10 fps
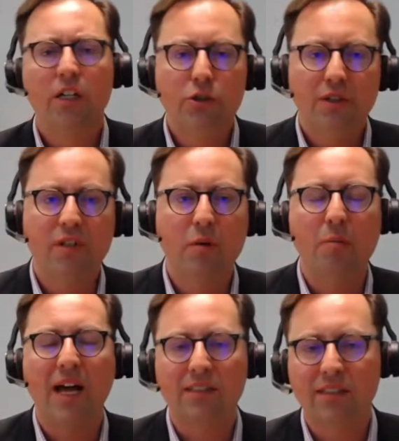do you have the
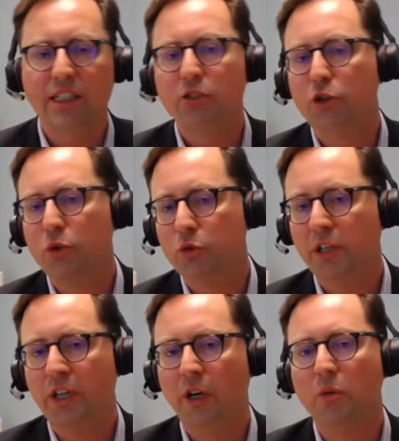capacity
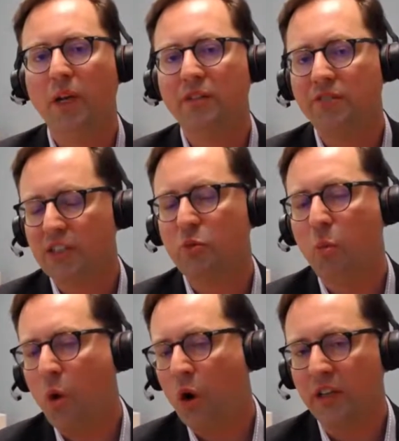to invest
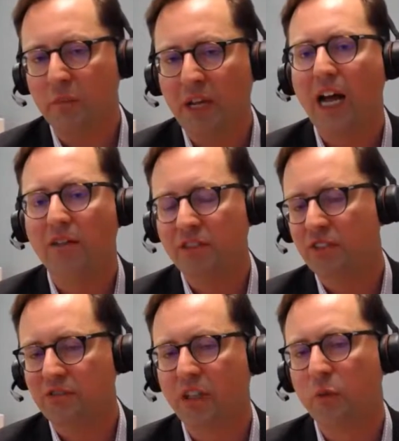more on the behalf of
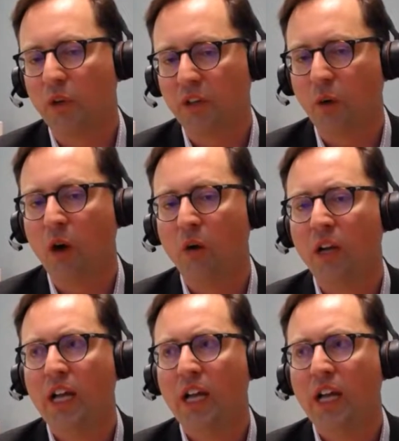the fund were to grow?